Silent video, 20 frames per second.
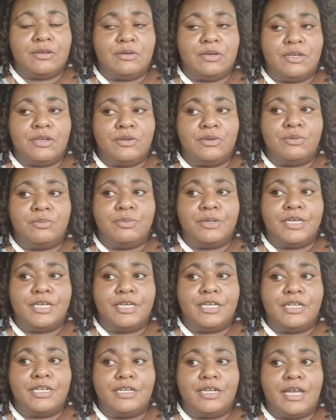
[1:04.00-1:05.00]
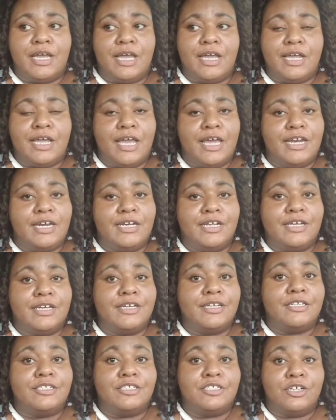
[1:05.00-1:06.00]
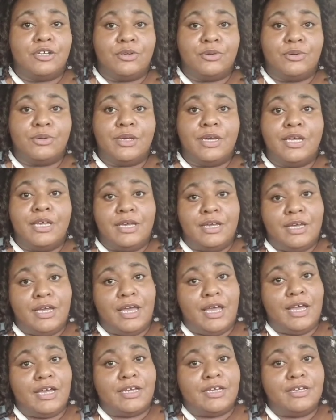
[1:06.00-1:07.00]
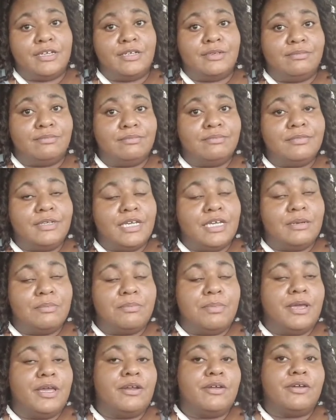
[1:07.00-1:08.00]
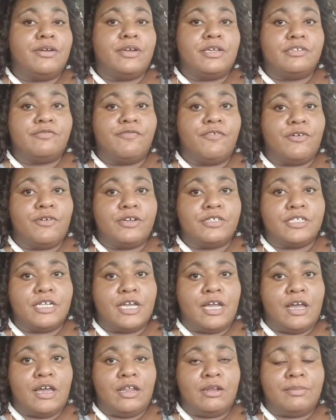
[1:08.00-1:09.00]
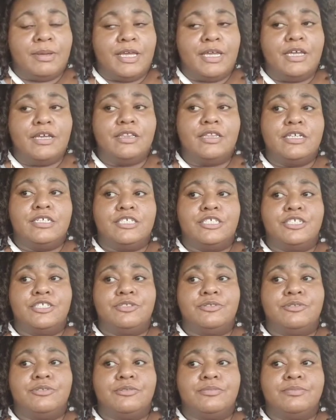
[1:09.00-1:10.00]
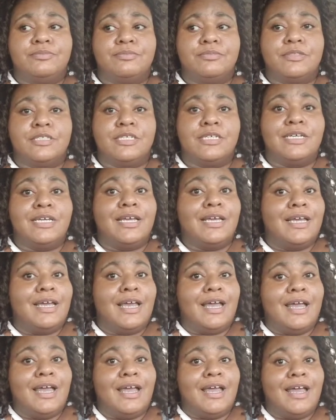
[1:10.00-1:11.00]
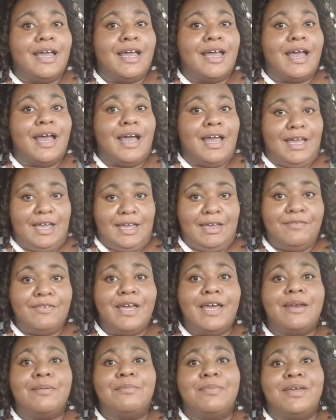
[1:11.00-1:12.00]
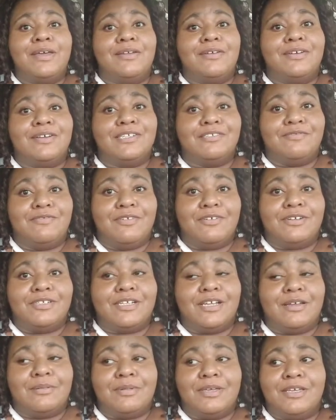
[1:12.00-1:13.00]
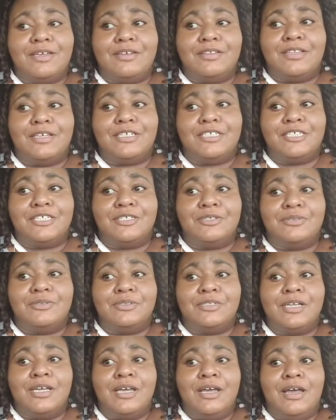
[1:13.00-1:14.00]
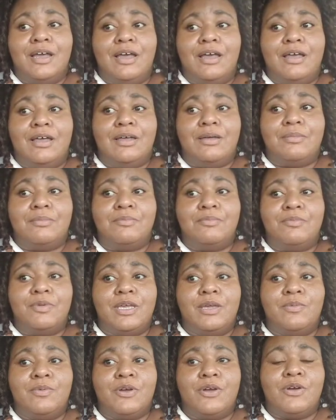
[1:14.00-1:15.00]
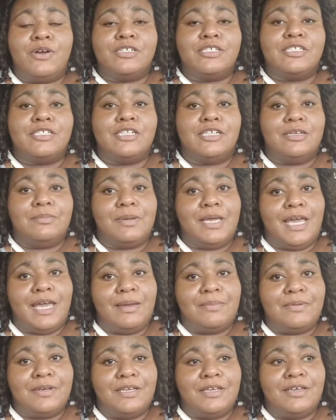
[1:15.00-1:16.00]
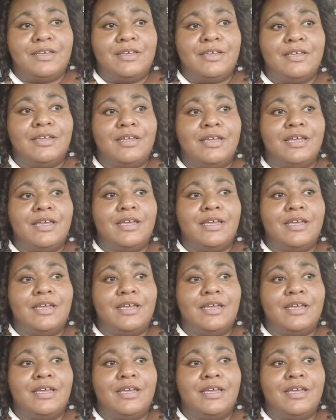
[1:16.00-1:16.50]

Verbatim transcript: know, but I got it done so I could get better as far as like all of my health issues. I have gotten better as far as all my health issues. Um, in regards to sleep apnea,